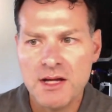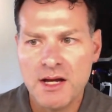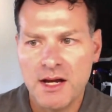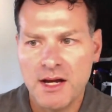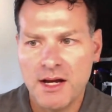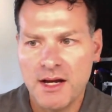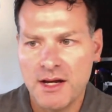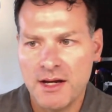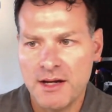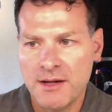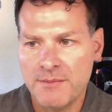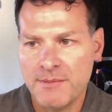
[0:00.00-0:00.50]

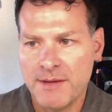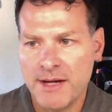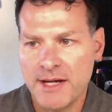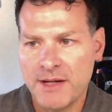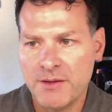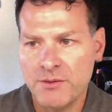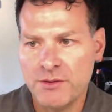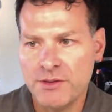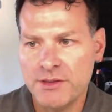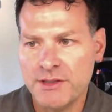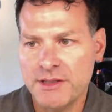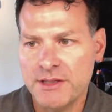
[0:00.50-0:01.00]
I
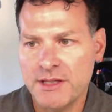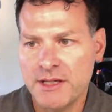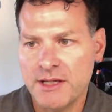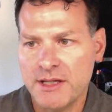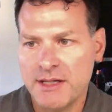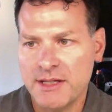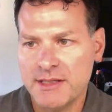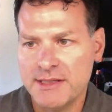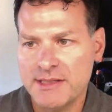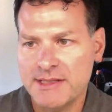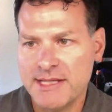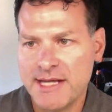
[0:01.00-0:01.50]
would
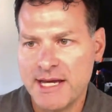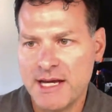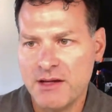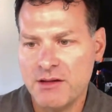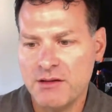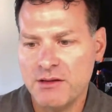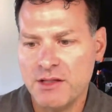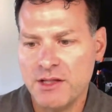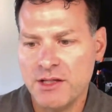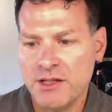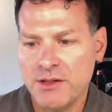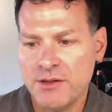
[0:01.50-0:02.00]

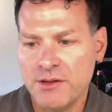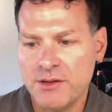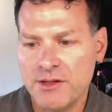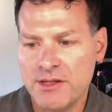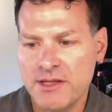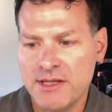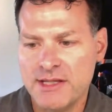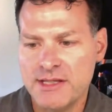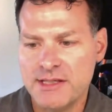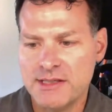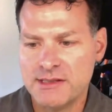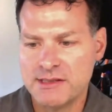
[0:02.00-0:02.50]
download
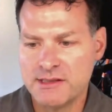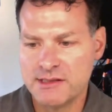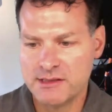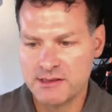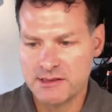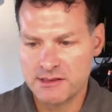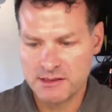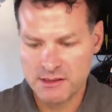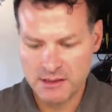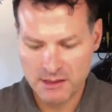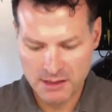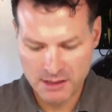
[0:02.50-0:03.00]

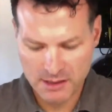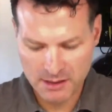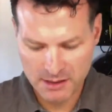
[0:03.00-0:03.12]
this